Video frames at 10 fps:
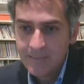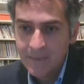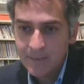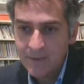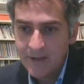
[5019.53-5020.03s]

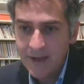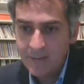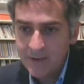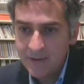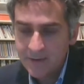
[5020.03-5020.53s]
But
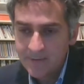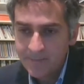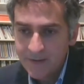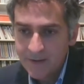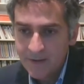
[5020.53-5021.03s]
Emma
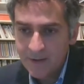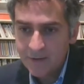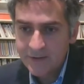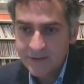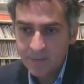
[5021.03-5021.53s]

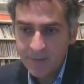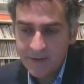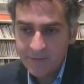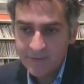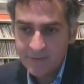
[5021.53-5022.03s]
asks
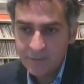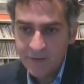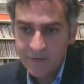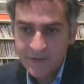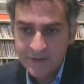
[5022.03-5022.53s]
about
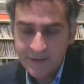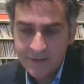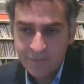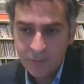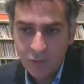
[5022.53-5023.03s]
whether there's a need
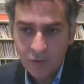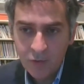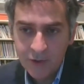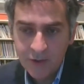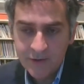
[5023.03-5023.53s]
for a more
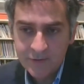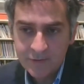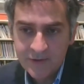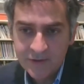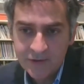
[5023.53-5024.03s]
organised
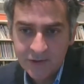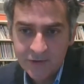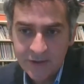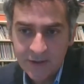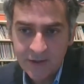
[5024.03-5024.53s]
or
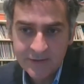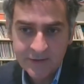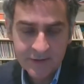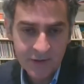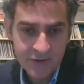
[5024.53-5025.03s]
institutionalised
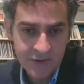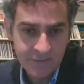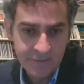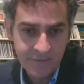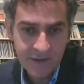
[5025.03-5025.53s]
discussion
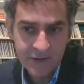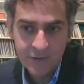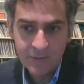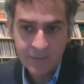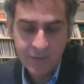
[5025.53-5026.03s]
of
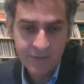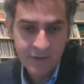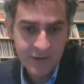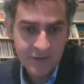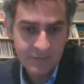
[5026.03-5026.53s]
value and
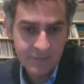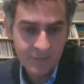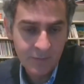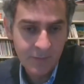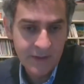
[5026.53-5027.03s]
privilege and
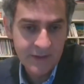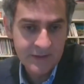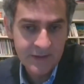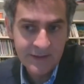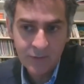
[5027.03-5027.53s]

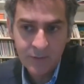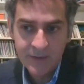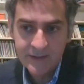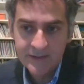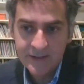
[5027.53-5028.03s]
mobility and
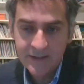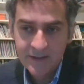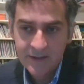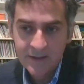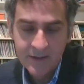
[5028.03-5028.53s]
immobility,
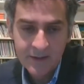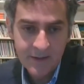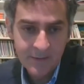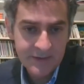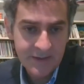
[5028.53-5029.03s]

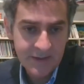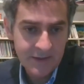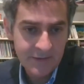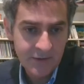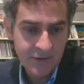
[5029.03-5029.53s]

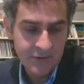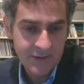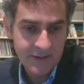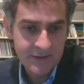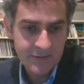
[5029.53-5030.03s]
particularly in the
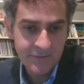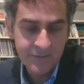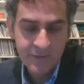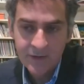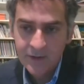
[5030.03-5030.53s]
context of
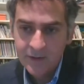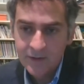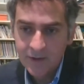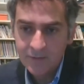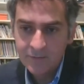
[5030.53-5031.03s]

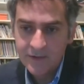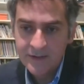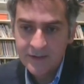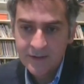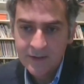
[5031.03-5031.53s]

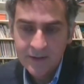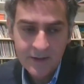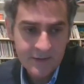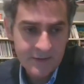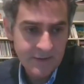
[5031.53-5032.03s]
COVID.
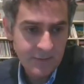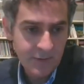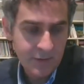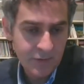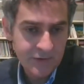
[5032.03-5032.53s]
Does
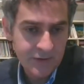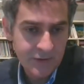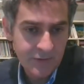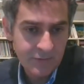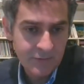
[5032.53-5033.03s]
anybody want
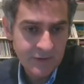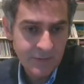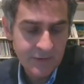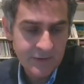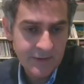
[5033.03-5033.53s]
to
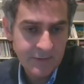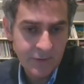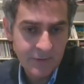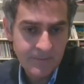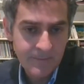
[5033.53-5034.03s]
respond to that
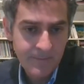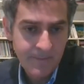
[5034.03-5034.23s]
one?